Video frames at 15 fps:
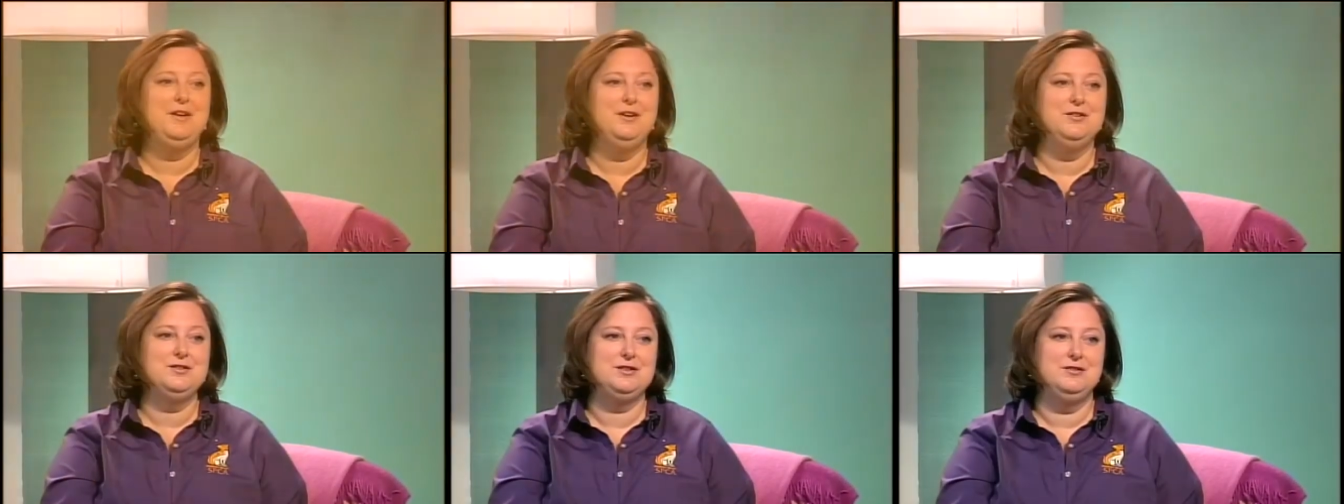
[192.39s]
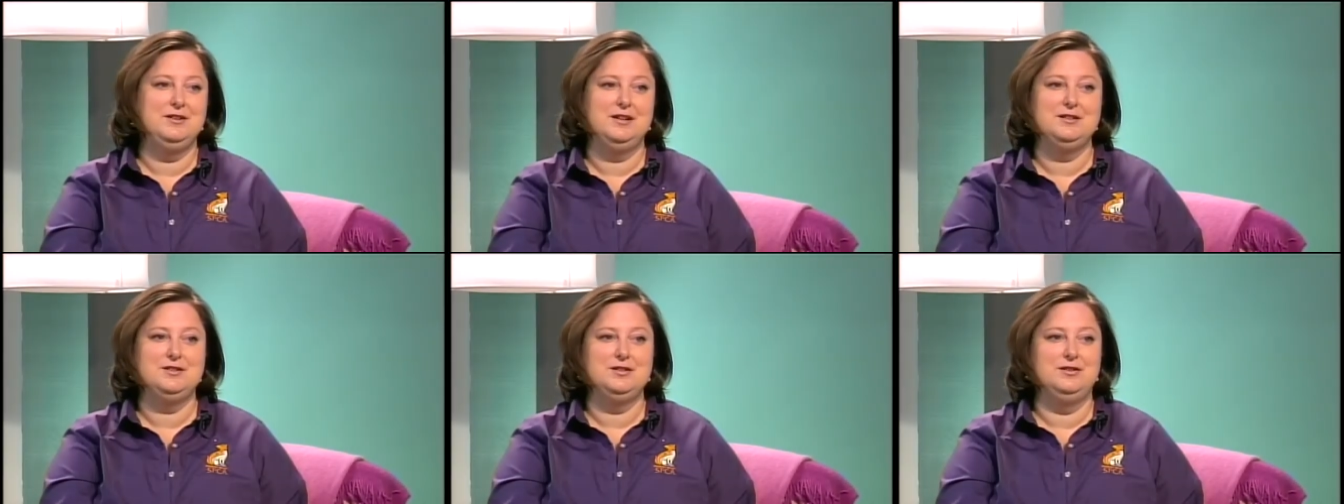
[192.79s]
but they also
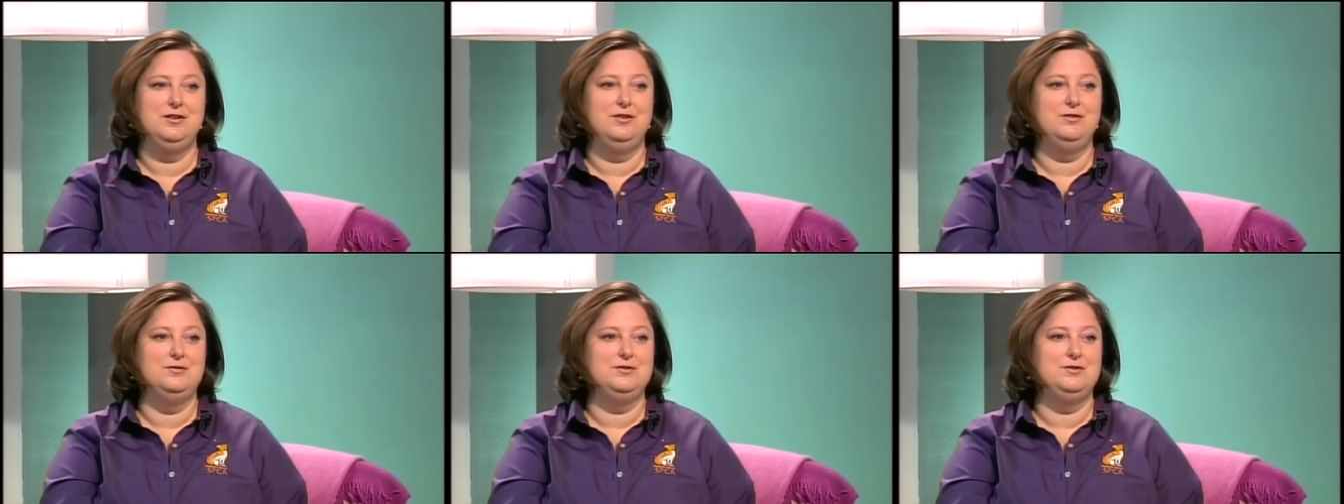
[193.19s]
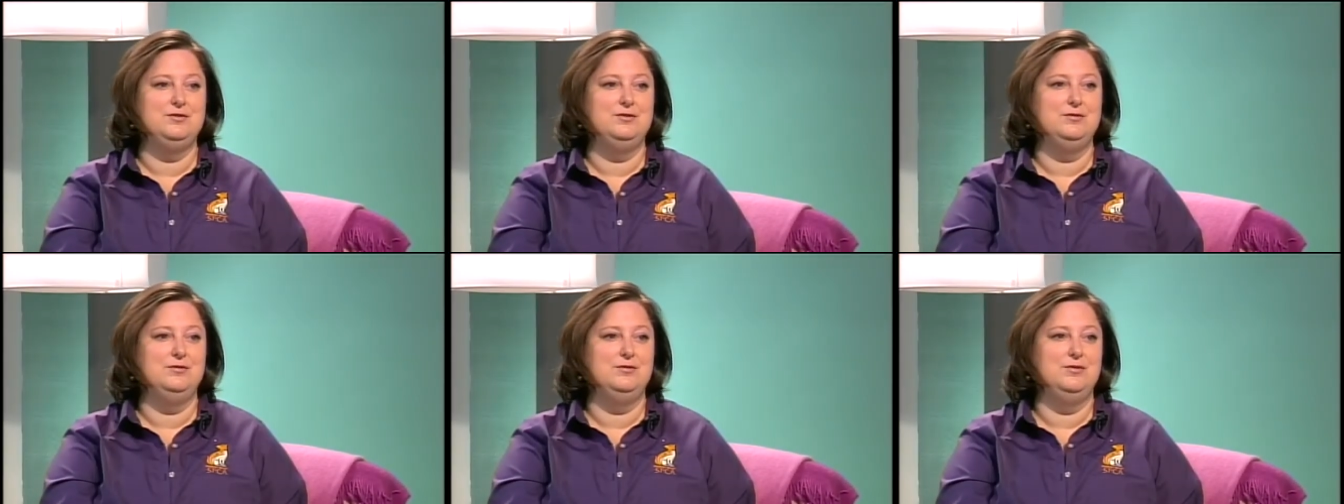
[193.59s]
get to go
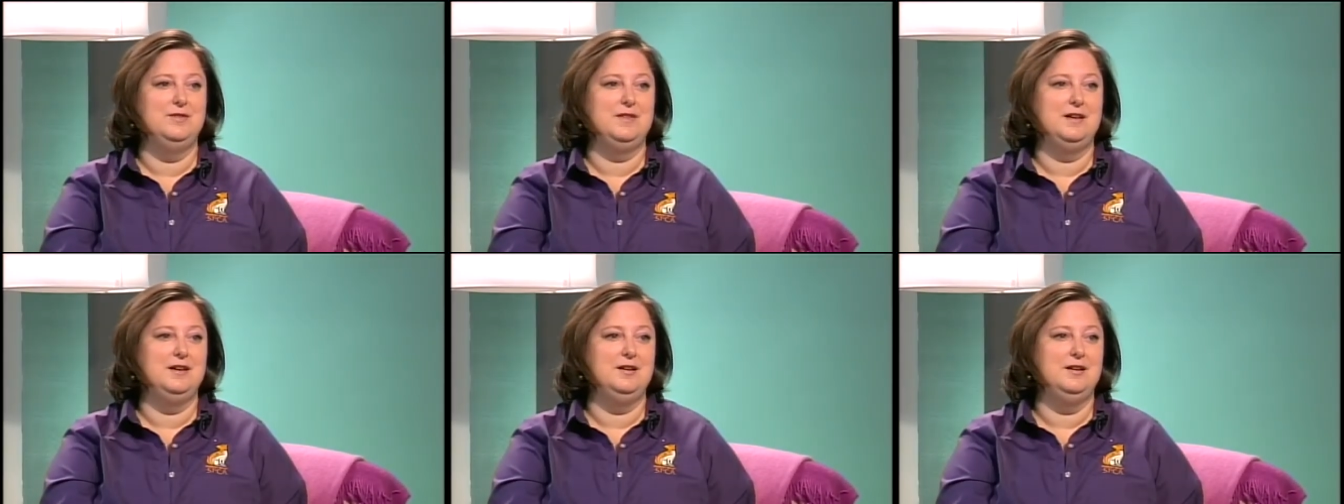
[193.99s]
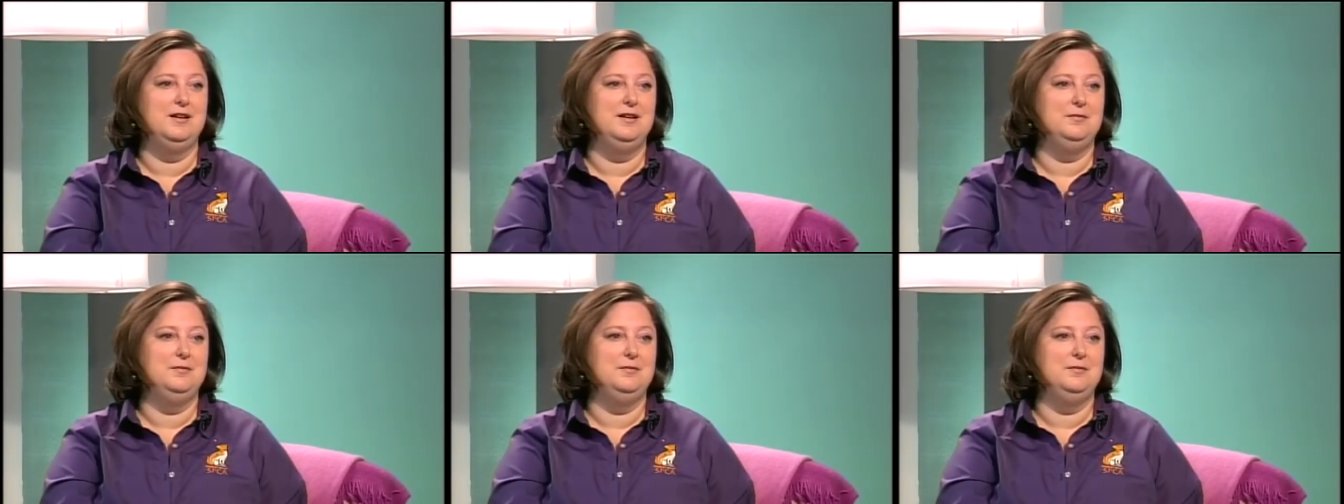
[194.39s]
to the